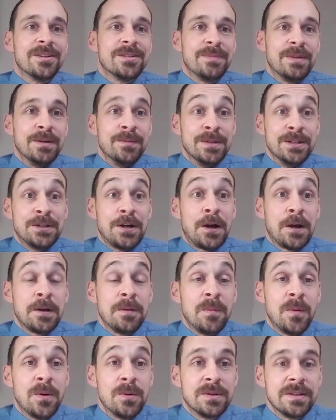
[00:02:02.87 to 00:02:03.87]
going to be talking
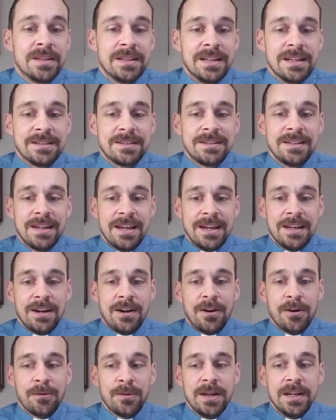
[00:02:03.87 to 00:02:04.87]
about this in
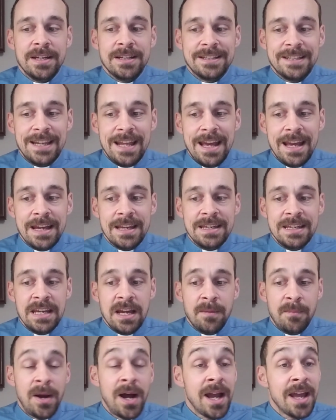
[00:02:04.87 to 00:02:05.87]
our reading today in
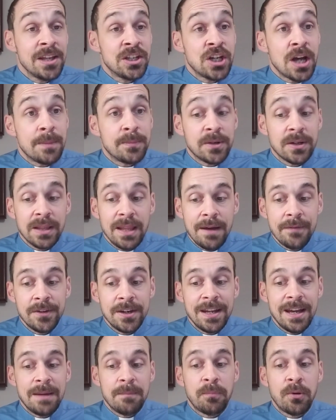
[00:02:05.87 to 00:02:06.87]
Nehemiah chapter 11
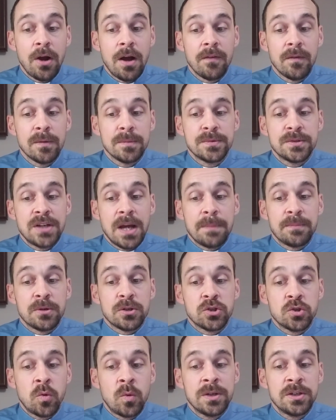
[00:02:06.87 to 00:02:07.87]
and Proverbs chapter
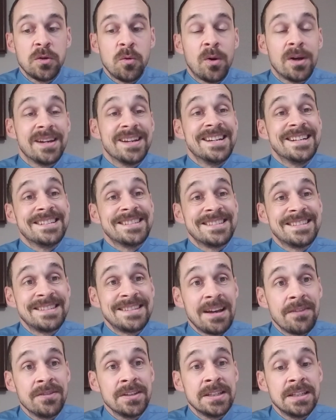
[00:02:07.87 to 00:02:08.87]
21,
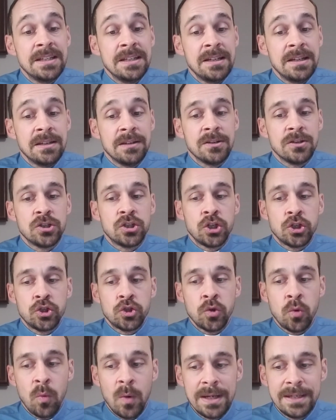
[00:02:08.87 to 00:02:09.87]
17 to
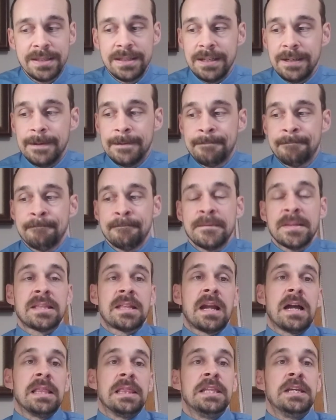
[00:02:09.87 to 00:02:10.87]
20.
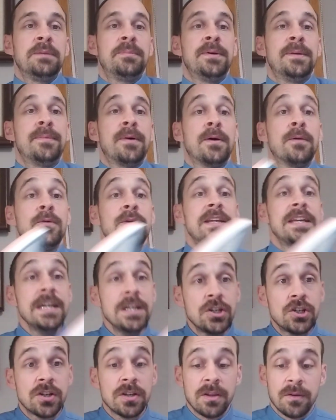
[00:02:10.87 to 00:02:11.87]
A little bit about
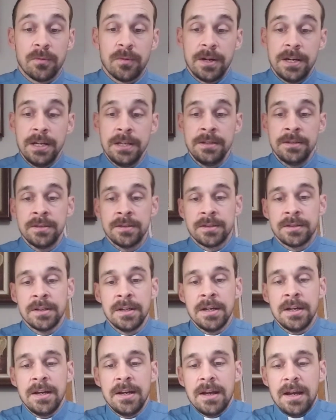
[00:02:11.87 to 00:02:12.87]
each of the readings.
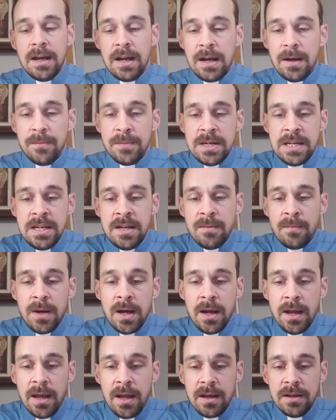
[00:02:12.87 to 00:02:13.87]

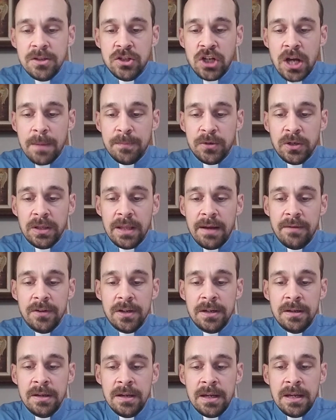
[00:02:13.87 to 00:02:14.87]
Nehemiah chapter
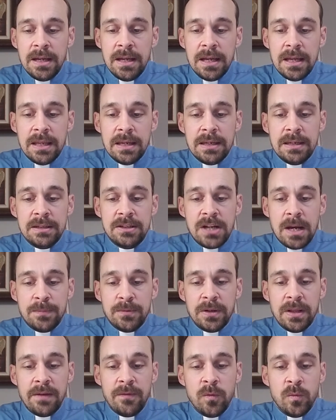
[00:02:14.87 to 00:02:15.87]
11. In
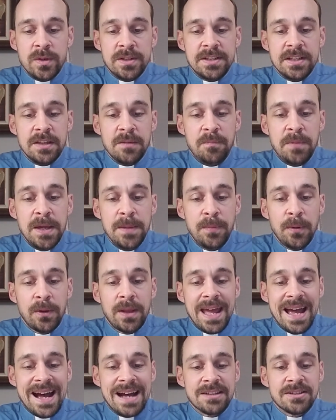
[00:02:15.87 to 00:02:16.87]
chapter 11, we see the people
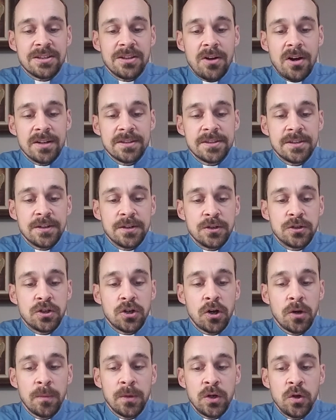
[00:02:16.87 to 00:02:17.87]
cast lots to
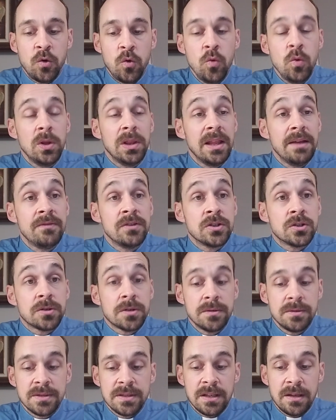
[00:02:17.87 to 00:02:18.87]
determine who will live in
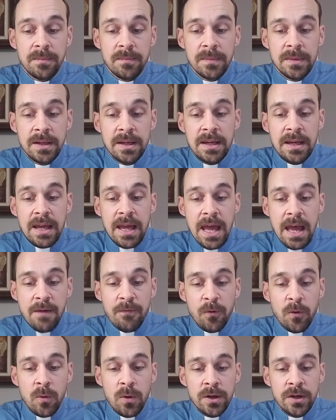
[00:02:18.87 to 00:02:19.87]
Jerusalem.
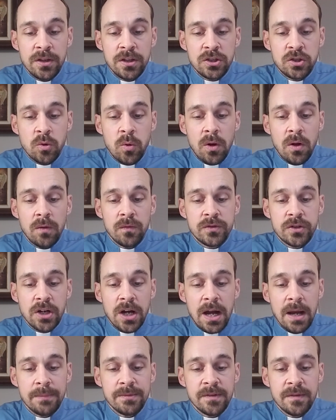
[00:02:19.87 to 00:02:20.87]
Everyone in the 12
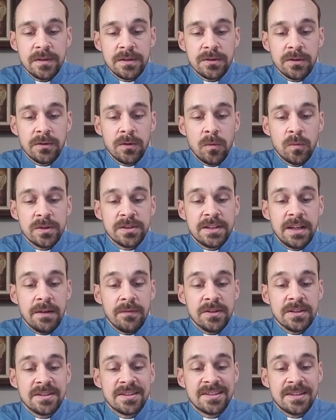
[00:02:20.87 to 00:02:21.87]
tribes of Israel was
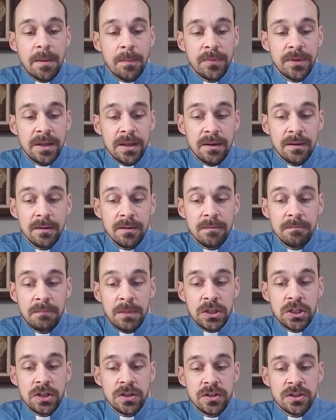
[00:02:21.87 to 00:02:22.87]
given something.
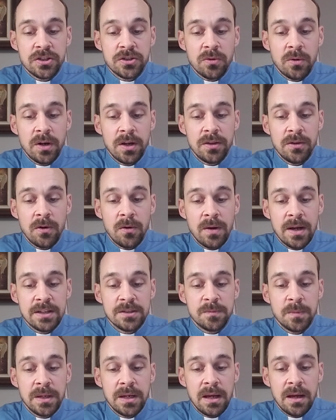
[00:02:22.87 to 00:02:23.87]
Much of the story, though,
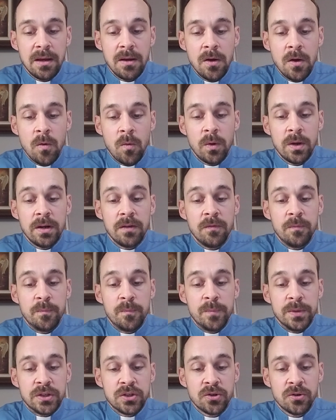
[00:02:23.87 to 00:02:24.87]
has been one of
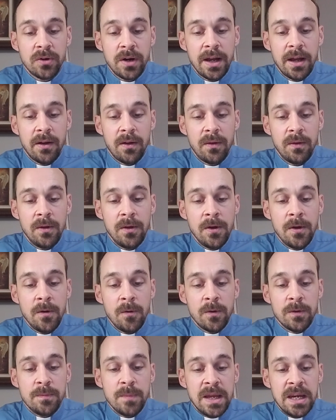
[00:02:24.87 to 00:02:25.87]
betrayal,
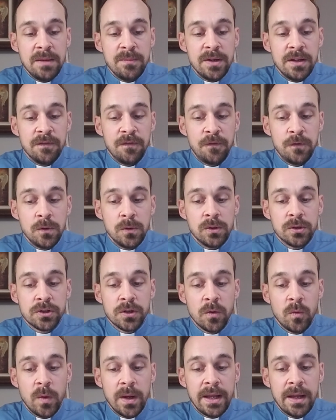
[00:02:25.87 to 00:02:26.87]
with many being foolish
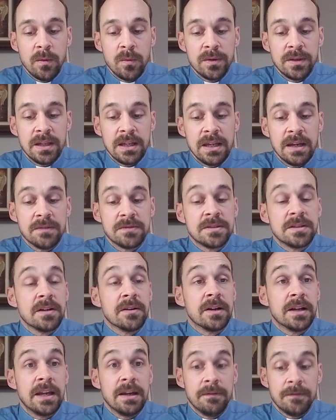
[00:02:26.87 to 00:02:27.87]
or wicked with the gifts they were
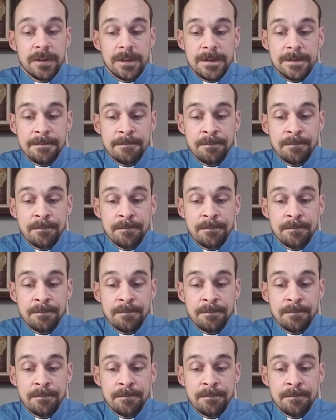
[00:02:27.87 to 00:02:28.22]
given.